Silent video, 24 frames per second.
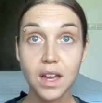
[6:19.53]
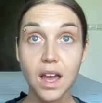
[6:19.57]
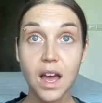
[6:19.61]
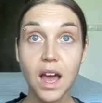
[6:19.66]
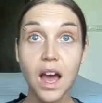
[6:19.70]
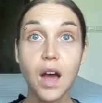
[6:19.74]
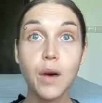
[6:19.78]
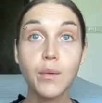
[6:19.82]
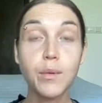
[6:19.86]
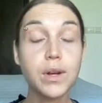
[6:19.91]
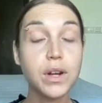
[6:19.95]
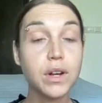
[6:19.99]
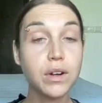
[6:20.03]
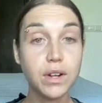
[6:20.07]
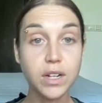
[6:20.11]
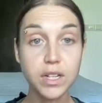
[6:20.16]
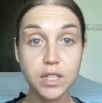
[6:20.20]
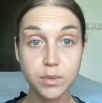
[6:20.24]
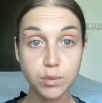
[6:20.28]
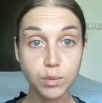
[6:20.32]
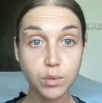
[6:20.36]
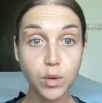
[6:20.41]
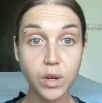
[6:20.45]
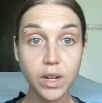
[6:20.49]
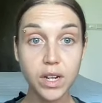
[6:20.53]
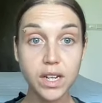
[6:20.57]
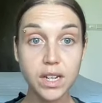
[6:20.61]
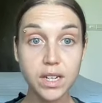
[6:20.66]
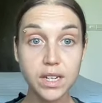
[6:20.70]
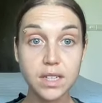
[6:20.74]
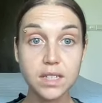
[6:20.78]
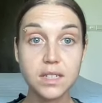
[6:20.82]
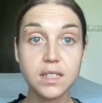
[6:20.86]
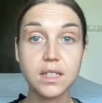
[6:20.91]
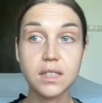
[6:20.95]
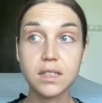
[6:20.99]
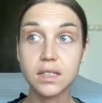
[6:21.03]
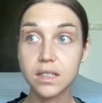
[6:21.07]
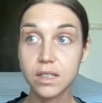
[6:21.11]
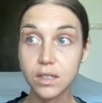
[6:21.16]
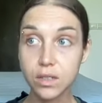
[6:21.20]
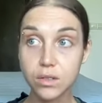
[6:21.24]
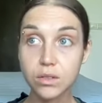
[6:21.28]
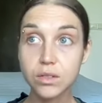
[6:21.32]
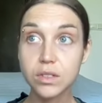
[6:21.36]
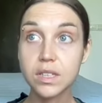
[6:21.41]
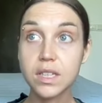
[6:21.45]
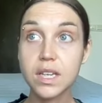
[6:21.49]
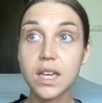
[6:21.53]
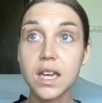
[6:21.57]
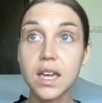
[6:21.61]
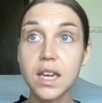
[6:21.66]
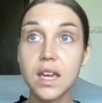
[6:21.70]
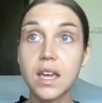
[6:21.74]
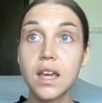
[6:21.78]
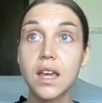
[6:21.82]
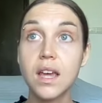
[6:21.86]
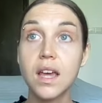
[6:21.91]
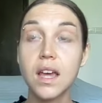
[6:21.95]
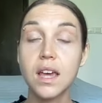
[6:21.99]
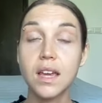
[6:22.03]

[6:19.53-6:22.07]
how we are exploited into literally